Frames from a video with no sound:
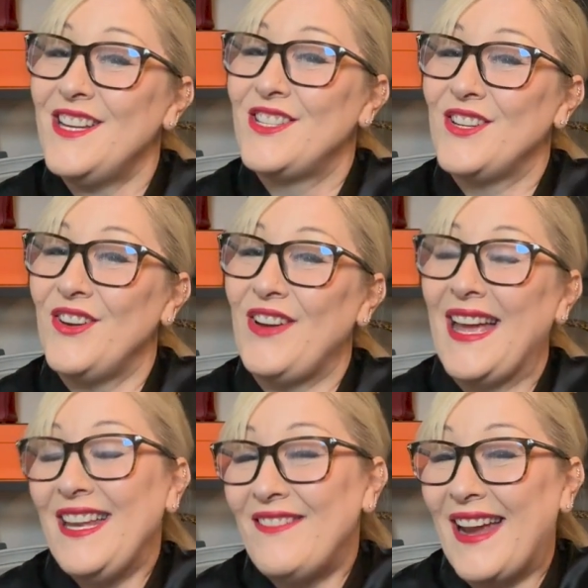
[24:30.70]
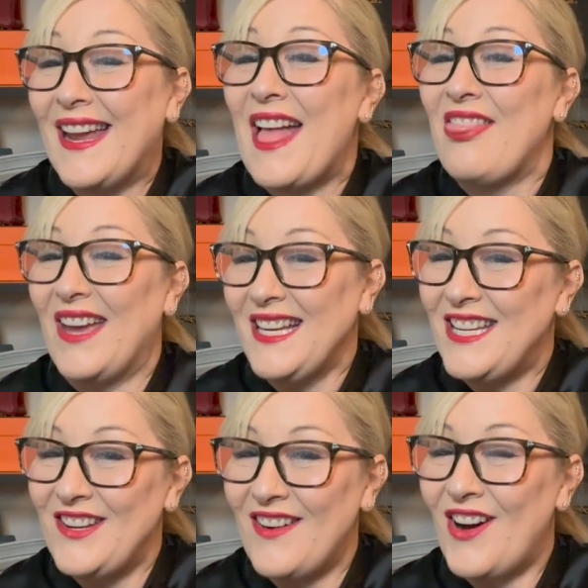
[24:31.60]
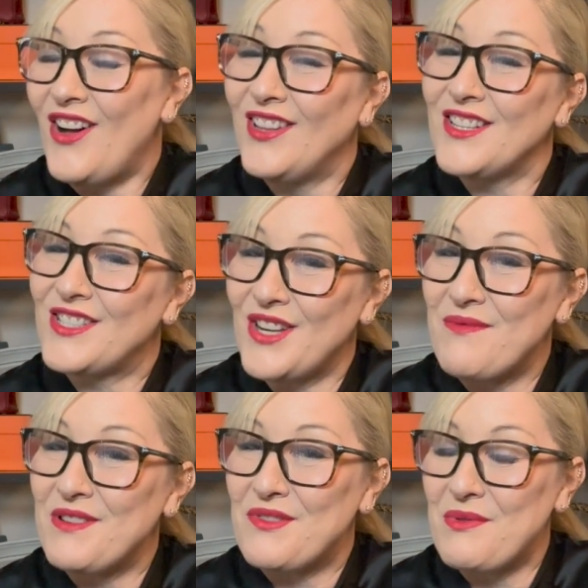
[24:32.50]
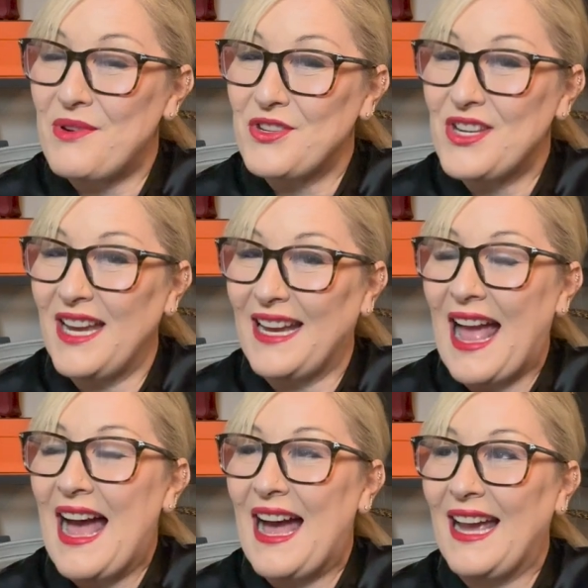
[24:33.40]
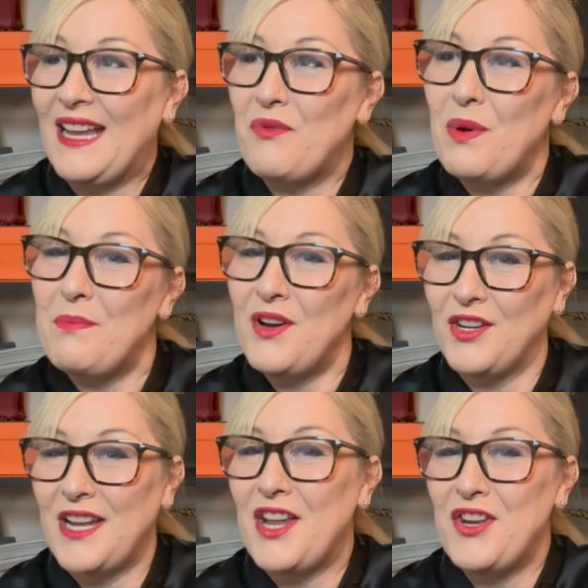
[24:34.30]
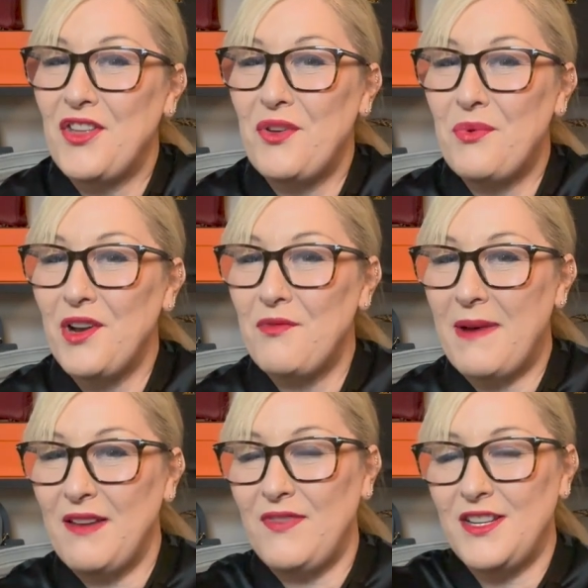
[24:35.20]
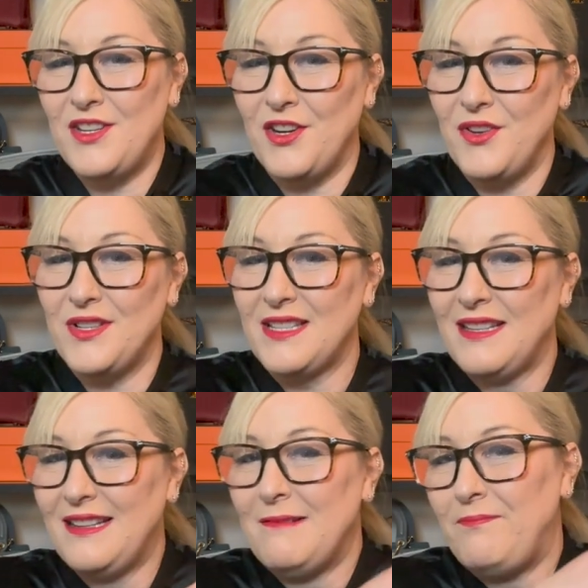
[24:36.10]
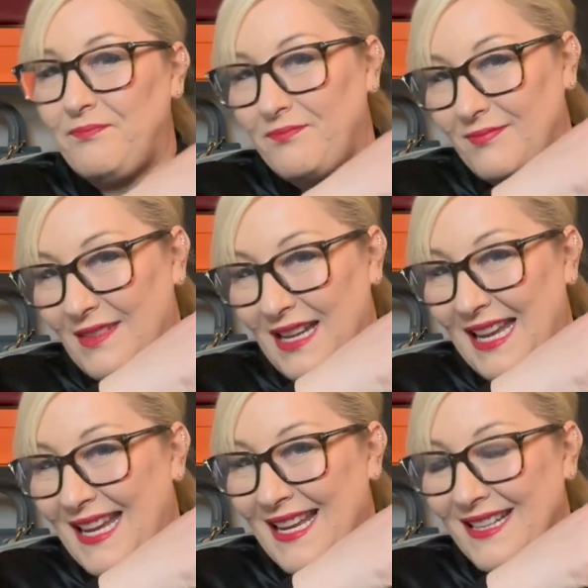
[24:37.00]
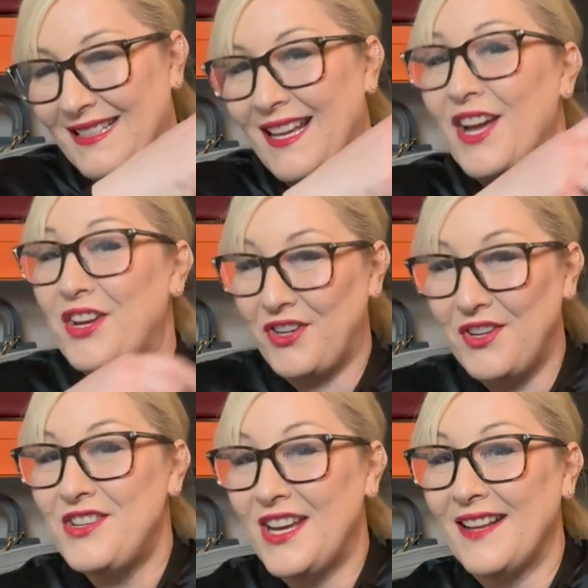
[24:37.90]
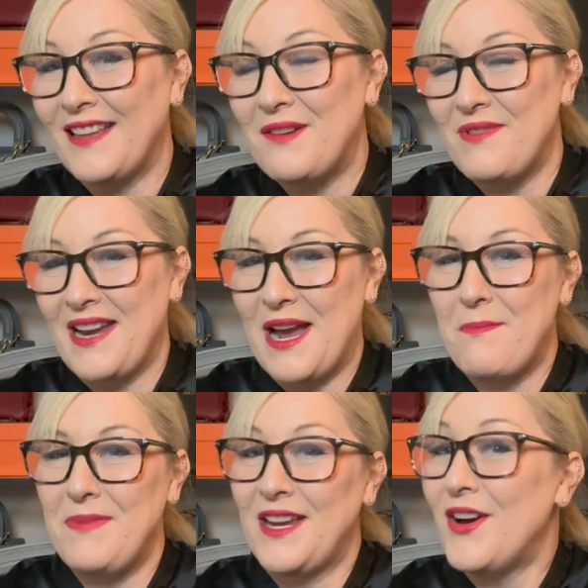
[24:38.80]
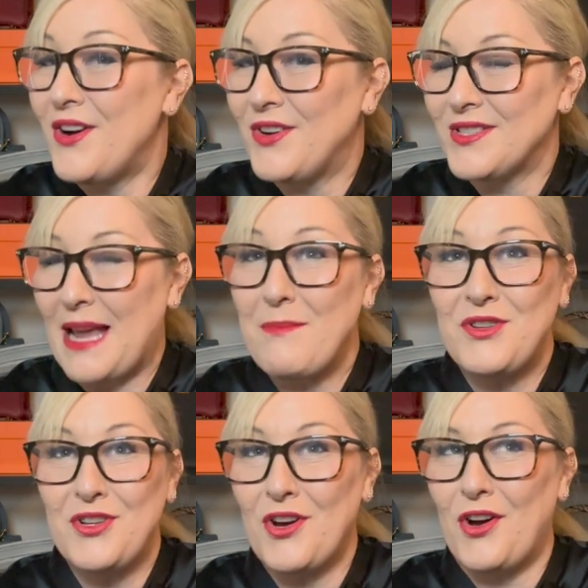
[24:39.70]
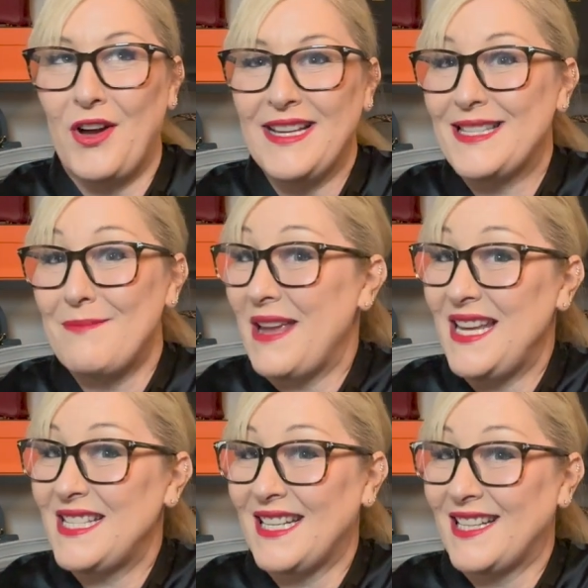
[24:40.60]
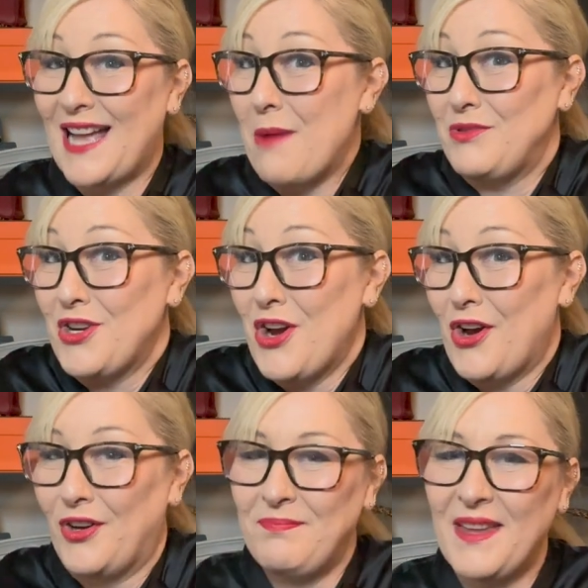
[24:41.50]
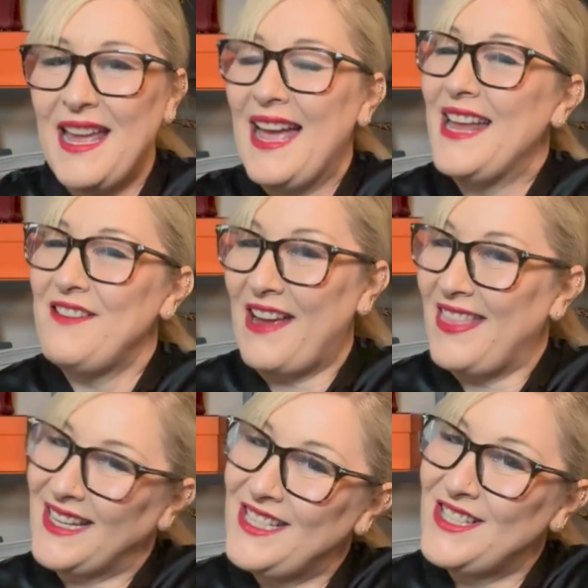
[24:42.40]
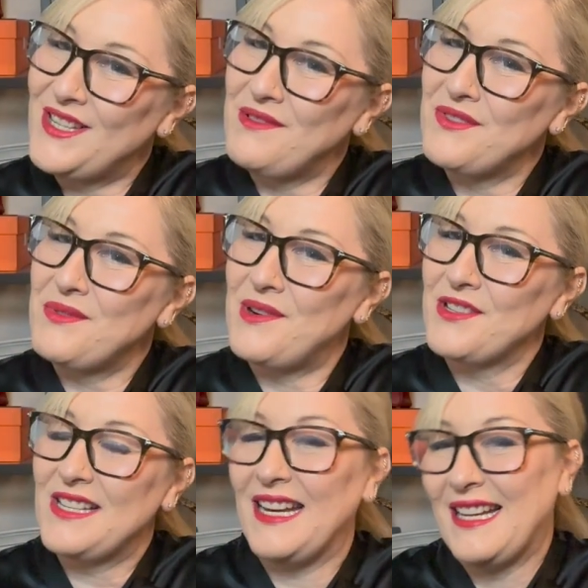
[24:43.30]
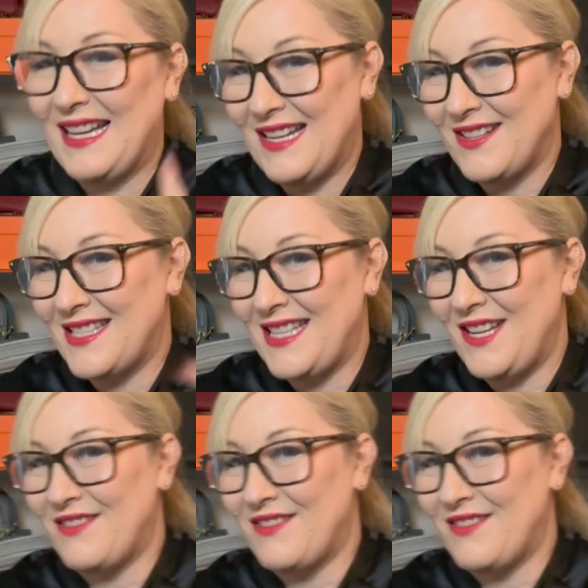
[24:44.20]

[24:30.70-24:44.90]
So anyway, thank you all so much for watching. I will put another one of my videos here. Go and check that one out because I'm sure it's amazing. I'm sure. Anyway, thank you so much for watching, and I'll see you